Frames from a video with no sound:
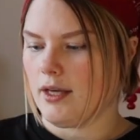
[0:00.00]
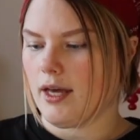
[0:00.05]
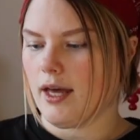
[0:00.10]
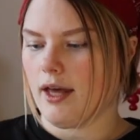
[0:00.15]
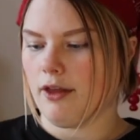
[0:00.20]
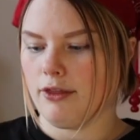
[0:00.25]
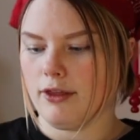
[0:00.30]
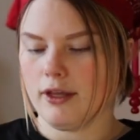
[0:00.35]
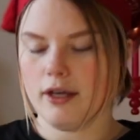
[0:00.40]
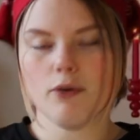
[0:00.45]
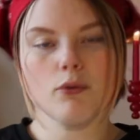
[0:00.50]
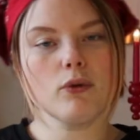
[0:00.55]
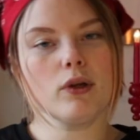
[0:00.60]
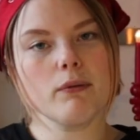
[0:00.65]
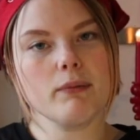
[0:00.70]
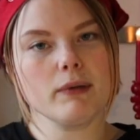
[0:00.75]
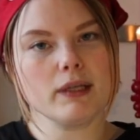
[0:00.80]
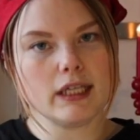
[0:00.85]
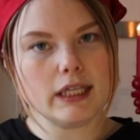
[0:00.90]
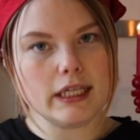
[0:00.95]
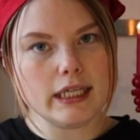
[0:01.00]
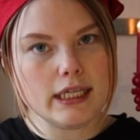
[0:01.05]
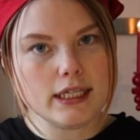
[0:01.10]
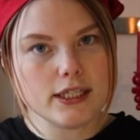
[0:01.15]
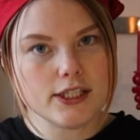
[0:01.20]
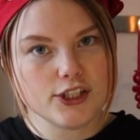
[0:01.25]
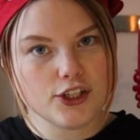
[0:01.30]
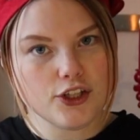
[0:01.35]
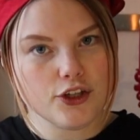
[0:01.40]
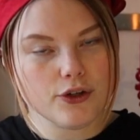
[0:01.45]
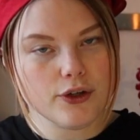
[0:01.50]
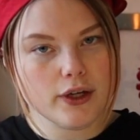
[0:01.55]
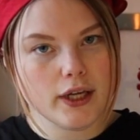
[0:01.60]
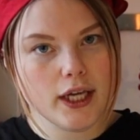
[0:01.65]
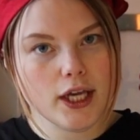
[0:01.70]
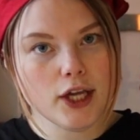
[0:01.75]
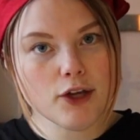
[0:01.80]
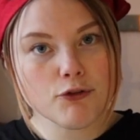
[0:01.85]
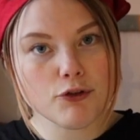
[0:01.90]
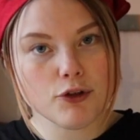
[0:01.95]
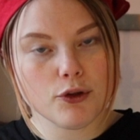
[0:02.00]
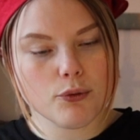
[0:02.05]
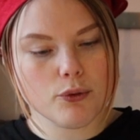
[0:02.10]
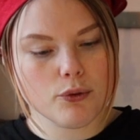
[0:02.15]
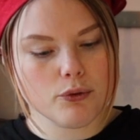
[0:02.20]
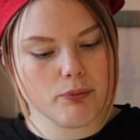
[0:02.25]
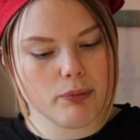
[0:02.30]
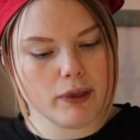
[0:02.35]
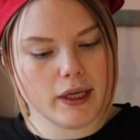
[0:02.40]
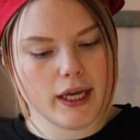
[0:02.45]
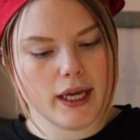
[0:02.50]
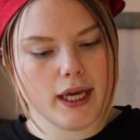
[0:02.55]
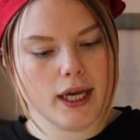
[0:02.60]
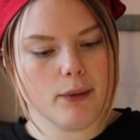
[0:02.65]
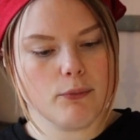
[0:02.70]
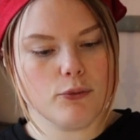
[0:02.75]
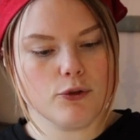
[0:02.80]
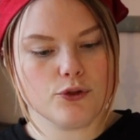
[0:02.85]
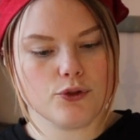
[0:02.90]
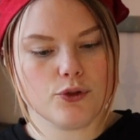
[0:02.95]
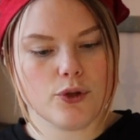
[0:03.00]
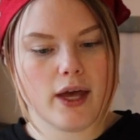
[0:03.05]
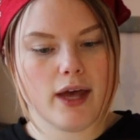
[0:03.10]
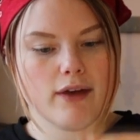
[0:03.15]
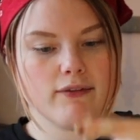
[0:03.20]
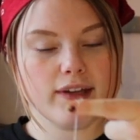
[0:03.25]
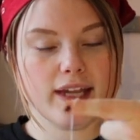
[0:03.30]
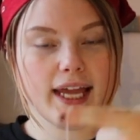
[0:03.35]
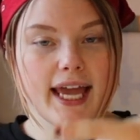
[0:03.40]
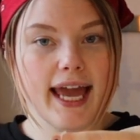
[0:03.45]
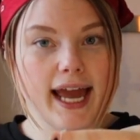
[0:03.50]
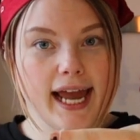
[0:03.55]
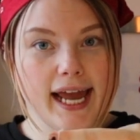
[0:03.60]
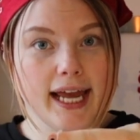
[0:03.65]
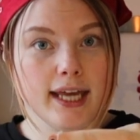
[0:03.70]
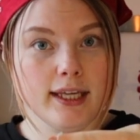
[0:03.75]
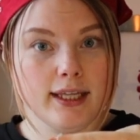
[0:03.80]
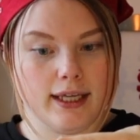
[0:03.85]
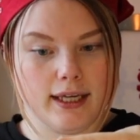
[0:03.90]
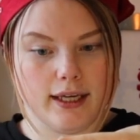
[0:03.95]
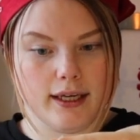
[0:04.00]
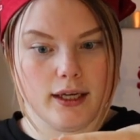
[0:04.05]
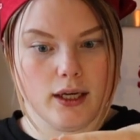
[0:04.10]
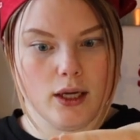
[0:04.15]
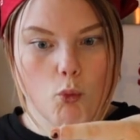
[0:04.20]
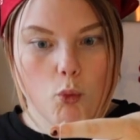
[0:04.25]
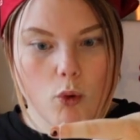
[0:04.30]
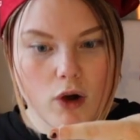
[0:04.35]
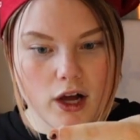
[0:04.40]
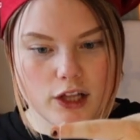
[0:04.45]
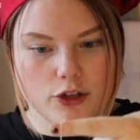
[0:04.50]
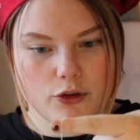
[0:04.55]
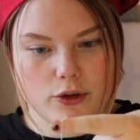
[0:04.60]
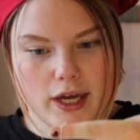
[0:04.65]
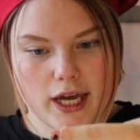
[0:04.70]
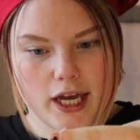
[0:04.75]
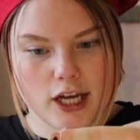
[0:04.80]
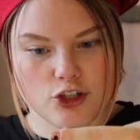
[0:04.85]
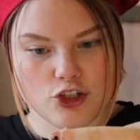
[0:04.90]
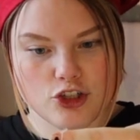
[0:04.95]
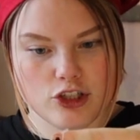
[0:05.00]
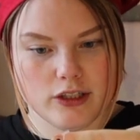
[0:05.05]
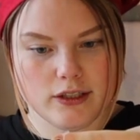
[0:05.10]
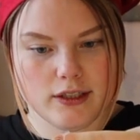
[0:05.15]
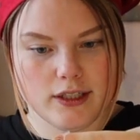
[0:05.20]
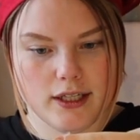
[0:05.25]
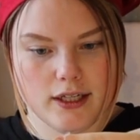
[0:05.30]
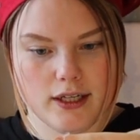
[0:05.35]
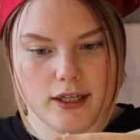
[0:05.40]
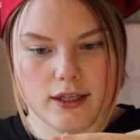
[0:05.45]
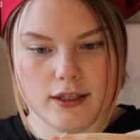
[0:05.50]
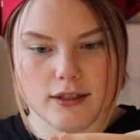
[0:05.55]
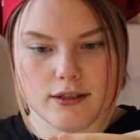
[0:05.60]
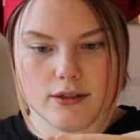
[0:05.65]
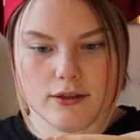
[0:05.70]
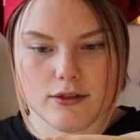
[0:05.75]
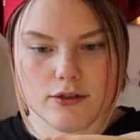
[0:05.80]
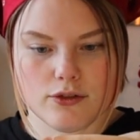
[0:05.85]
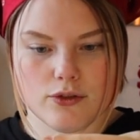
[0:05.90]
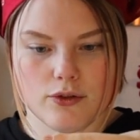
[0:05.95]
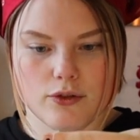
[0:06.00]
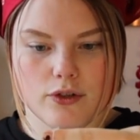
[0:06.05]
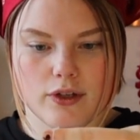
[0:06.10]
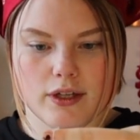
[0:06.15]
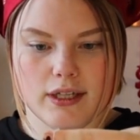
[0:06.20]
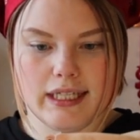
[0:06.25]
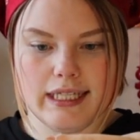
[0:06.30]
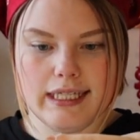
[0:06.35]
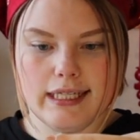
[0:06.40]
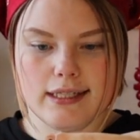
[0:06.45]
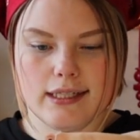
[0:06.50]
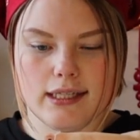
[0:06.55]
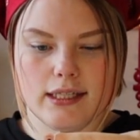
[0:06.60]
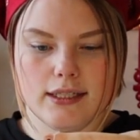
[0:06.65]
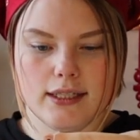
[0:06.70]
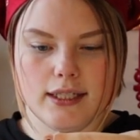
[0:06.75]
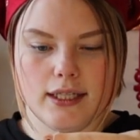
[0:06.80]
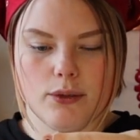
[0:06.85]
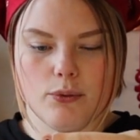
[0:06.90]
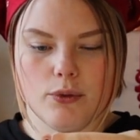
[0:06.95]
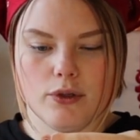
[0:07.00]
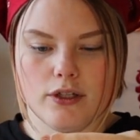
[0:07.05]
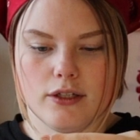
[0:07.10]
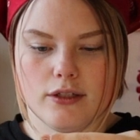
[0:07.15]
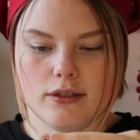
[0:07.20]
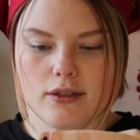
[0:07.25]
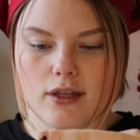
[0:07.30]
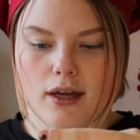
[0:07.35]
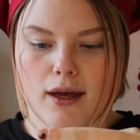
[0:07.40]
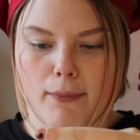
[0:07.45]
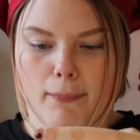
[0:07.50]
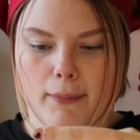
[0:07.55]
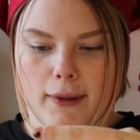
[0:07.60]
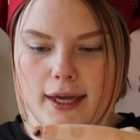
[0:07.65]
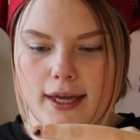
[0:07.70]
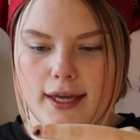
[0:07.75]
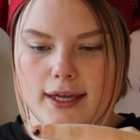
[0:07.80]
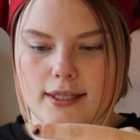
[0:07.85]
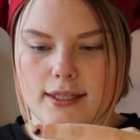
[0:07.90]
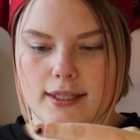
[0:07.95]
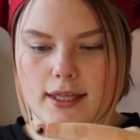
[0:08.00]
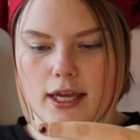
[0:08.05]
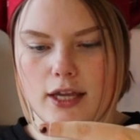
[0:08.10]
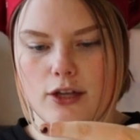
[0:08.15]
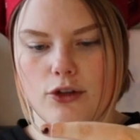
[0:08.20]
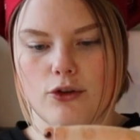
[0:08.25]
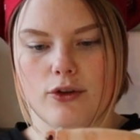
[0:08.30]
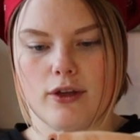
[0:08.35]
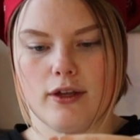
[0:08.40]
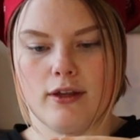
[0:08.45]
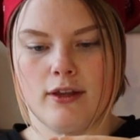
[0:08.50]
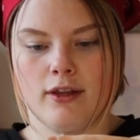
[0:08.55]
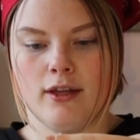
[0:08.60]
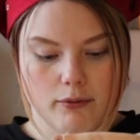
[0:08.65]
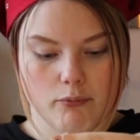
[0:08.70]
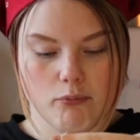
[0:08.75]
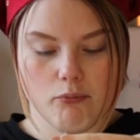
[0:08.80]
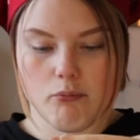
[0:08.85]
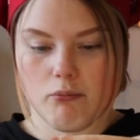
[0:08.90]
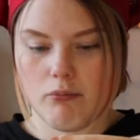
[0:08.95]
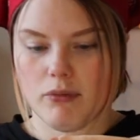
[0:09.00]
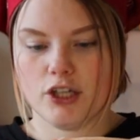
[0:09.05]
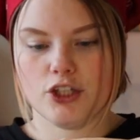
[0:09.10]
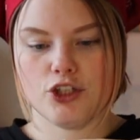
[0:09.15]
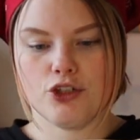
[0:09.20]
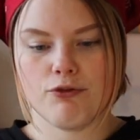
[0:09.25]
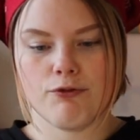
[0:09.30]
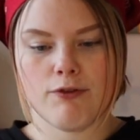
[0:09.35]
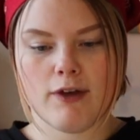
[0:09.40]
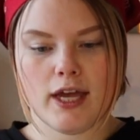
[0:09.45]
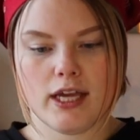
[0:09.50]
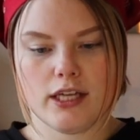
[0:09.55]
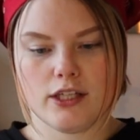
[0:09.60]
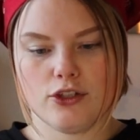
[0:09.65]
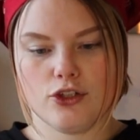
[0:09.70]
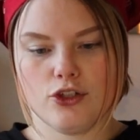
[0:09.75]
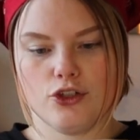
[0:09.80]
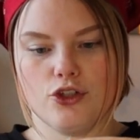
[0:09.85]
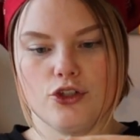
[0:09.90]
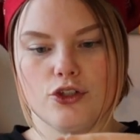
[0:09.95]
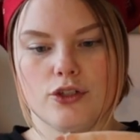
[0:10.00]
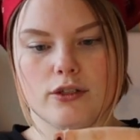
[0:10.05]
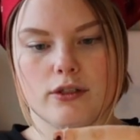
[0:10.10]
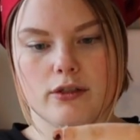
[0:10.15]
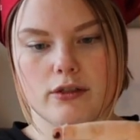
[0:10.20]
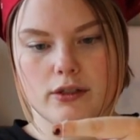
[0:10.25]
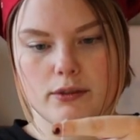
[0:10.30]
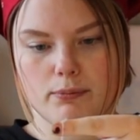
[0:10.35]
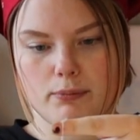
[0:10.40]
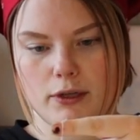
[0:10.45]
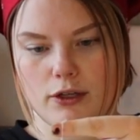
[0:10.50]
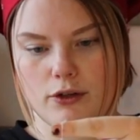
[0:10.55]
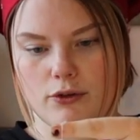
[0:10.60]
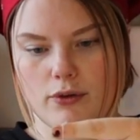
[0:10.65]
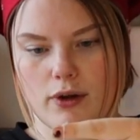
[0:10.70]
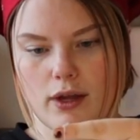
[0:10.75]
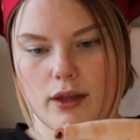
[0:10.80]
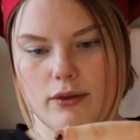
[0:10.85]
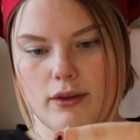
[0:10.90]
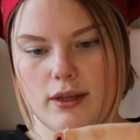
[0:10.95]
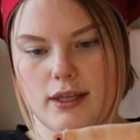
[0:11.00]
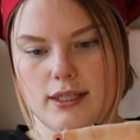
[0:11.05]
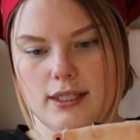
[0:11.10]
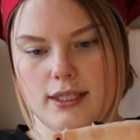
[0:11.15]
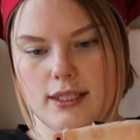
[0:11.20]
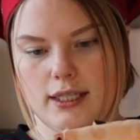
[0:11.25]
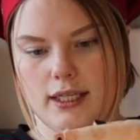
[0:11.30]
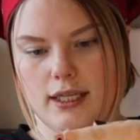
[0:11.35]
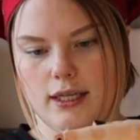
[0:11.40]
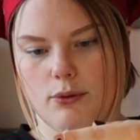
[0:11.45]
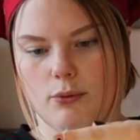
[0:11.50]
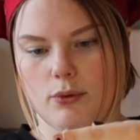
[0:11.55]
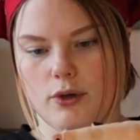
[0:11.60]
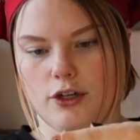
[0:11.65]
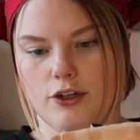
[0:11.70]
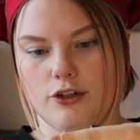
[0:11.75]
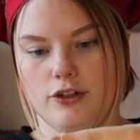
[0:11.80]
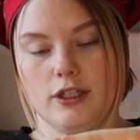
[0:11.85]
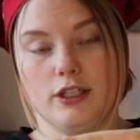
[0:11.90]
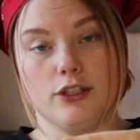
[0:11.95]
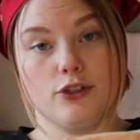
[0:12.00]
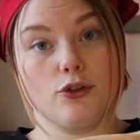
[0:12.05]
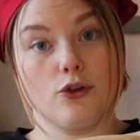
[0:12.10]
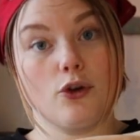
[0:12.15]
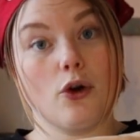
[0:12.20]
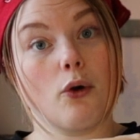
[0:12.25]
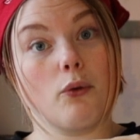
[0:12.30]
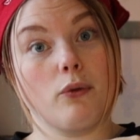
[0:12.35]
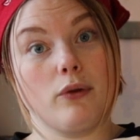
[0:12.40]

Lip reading: I think it would have been easier if you would be able to have it hanging while you actually did it, so you can easily see where the top is and you can much faster just spin around and see where you need to go